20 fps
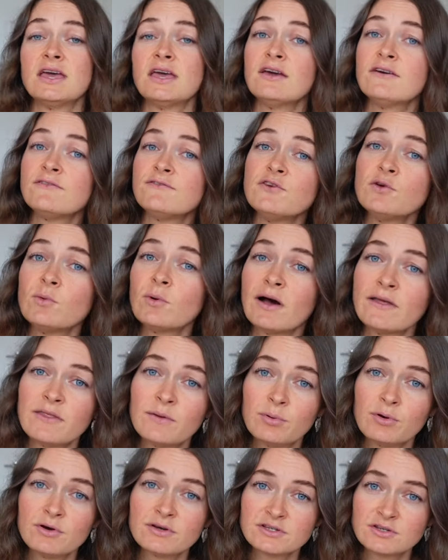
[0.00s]
If you are
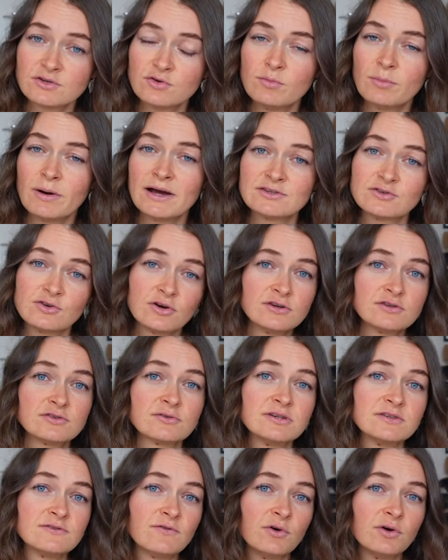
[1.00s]
the person who buys
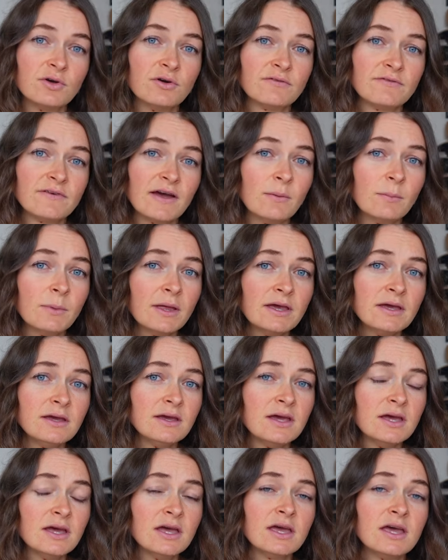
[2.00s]
groceries for your family,